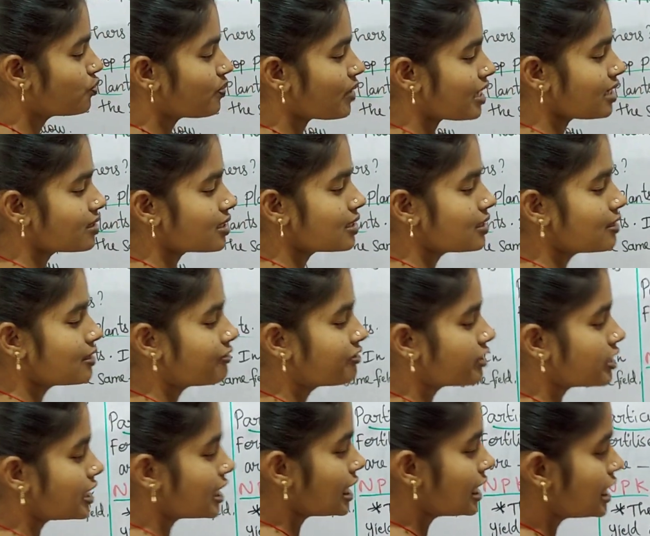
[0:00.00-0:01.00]
maintain the
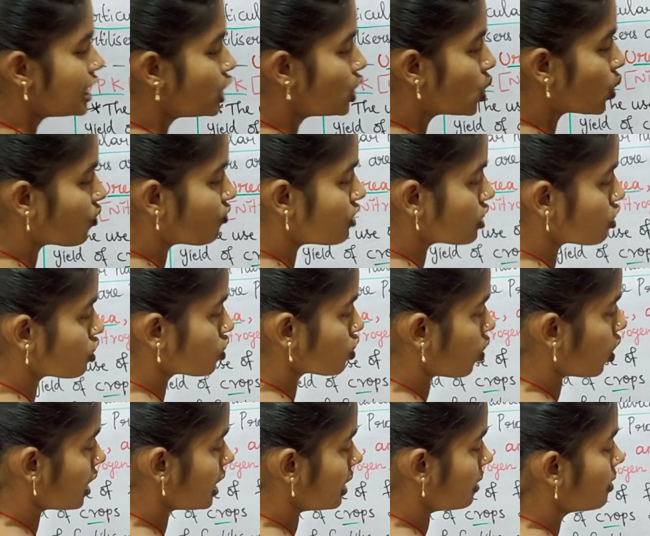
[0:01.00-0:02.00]
fertility of the
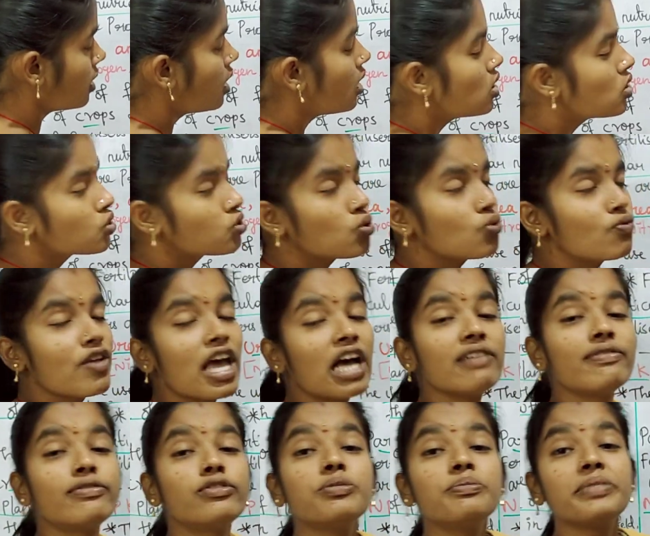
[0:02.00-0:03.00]
soil, so we
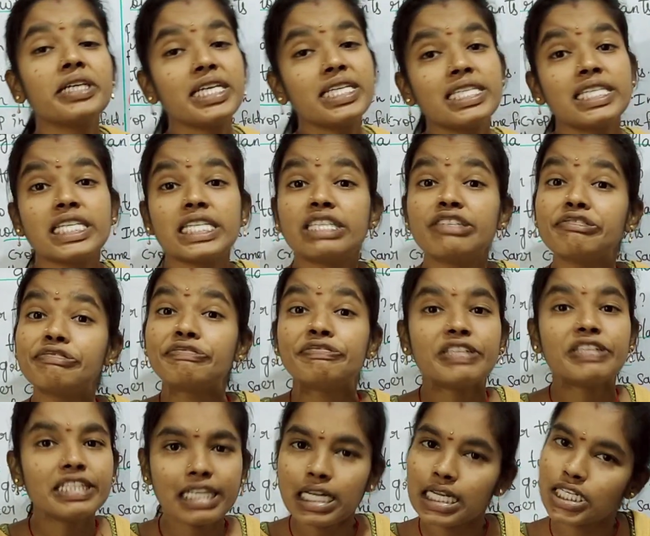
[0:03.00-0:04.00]
have to maintain the
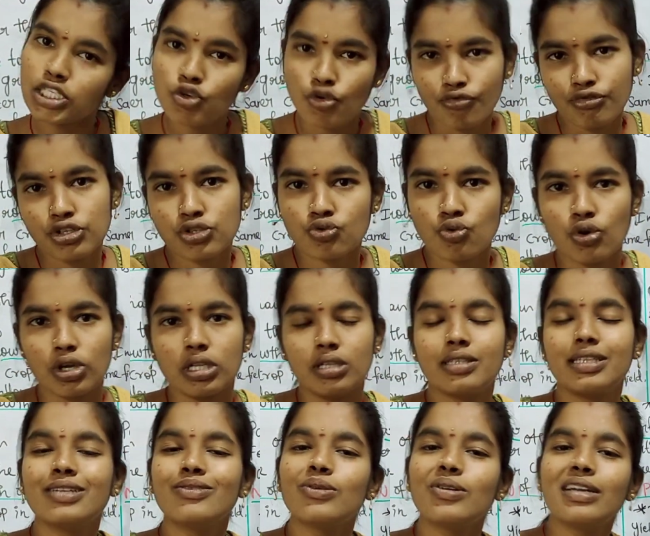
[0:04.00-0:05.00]
fertility of the soil,
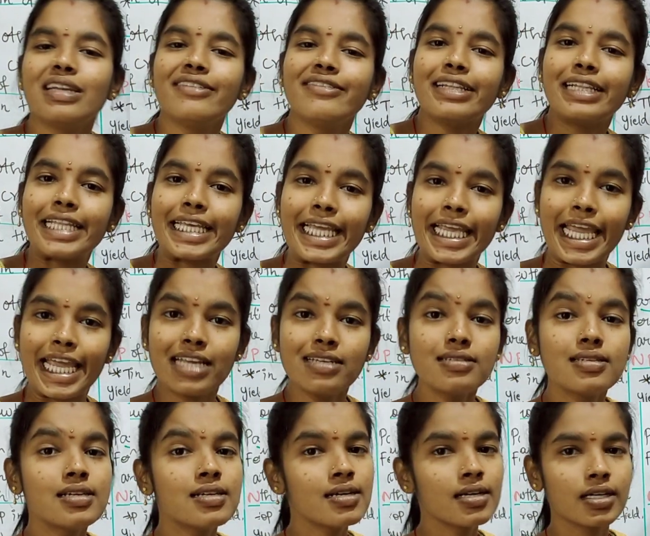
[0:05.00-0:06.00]
then only we'll get
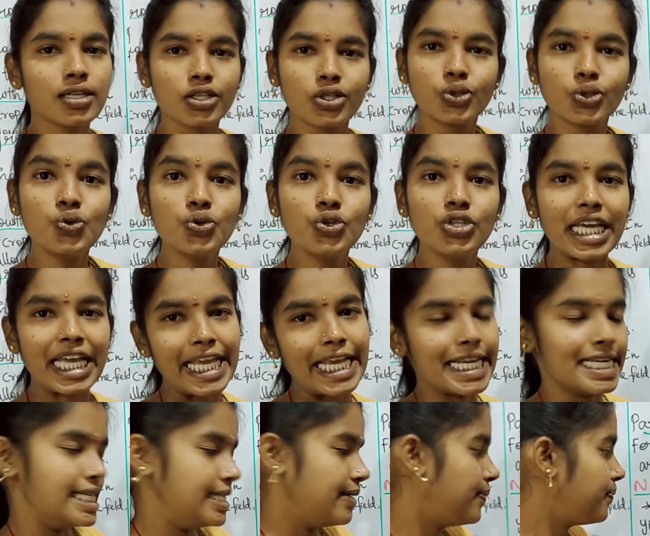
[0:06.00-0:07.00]
good
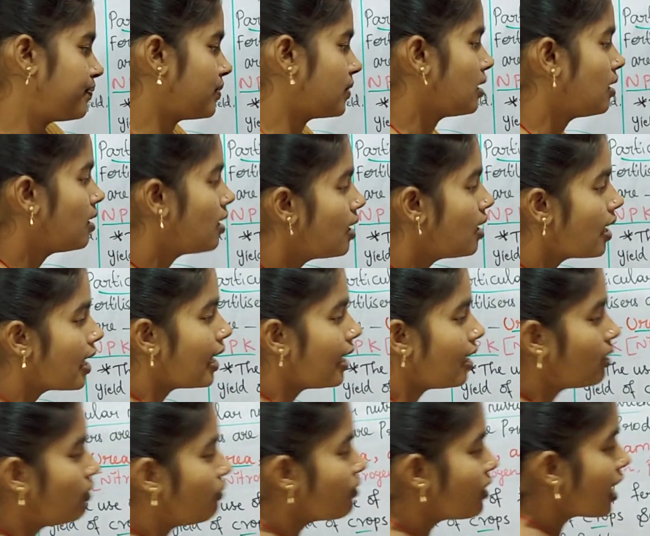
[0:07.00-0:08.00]
yield.
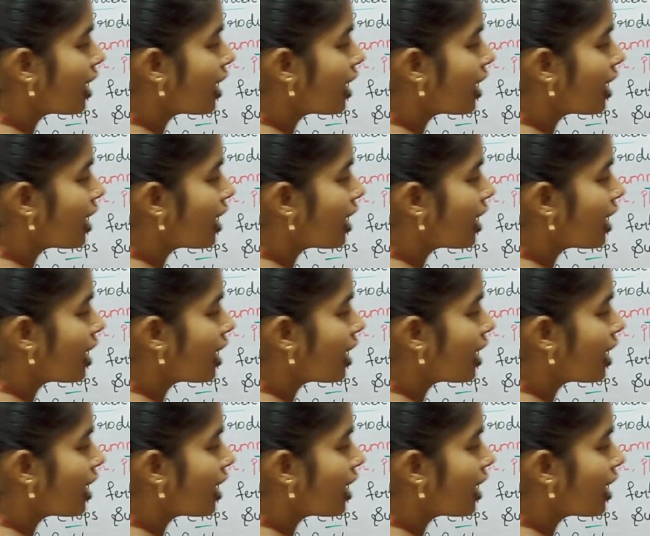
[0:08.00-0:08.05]
And we